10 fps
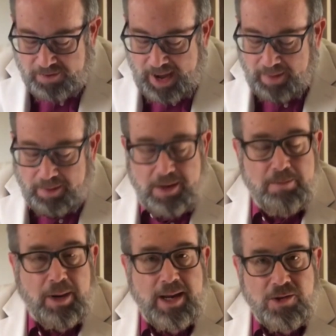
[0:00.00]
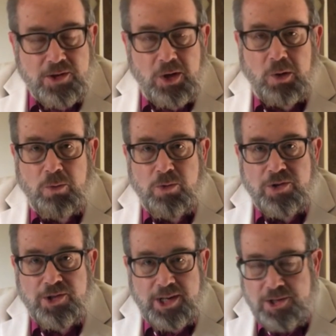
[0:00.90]
valid, but he still
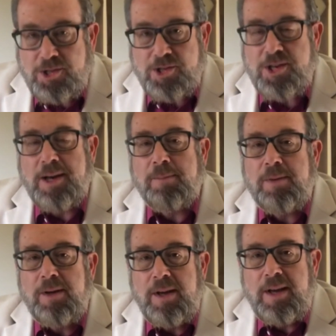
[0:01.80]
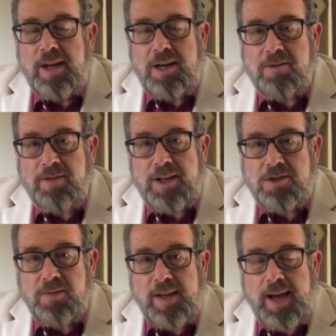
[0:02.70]
resists him in
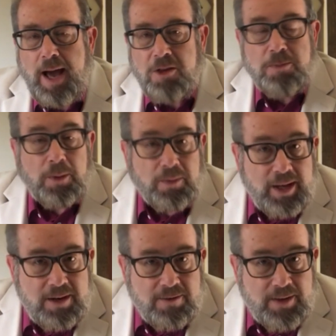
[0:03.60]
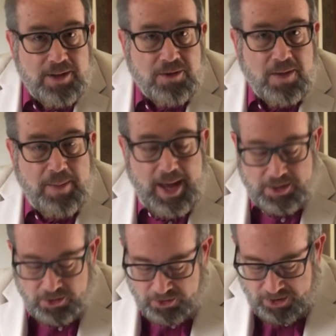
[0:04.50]
defense of the gospel, in defense of the
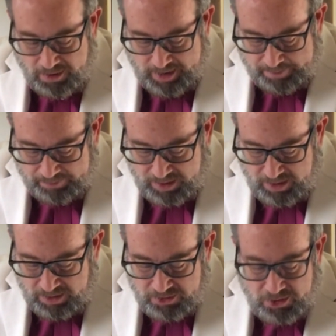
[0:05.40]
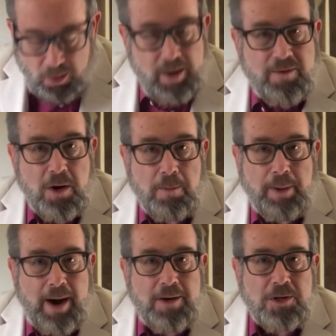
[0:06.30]
magisterium. So if your
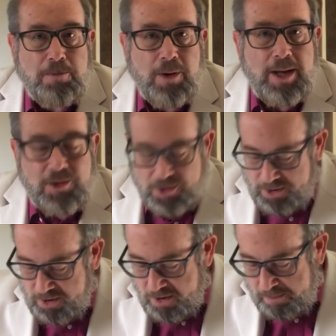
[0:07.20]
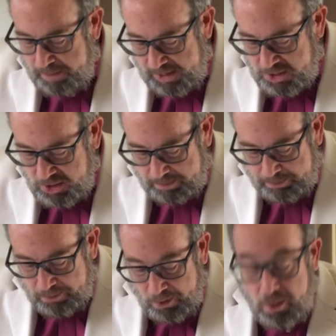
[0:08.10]
parish priest, your bishop,
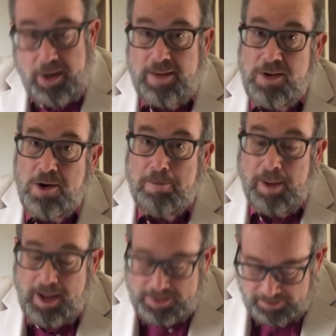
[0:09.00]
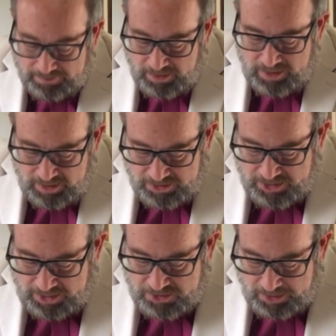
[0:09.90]
or even your pontiff
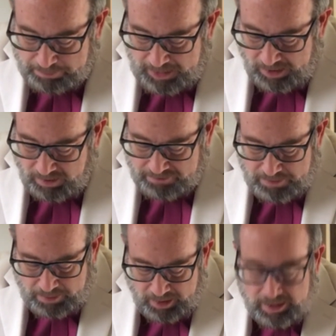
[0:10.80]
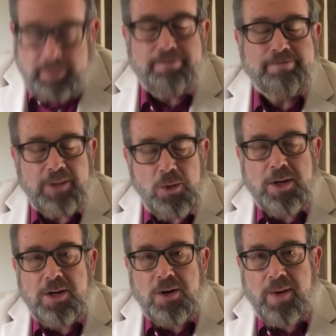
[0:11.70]
says something off the mark, you
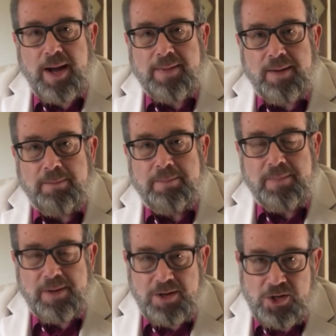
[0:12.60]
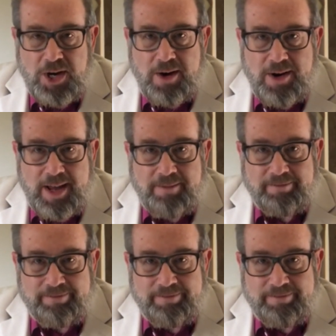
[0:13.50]
can correct them in charity.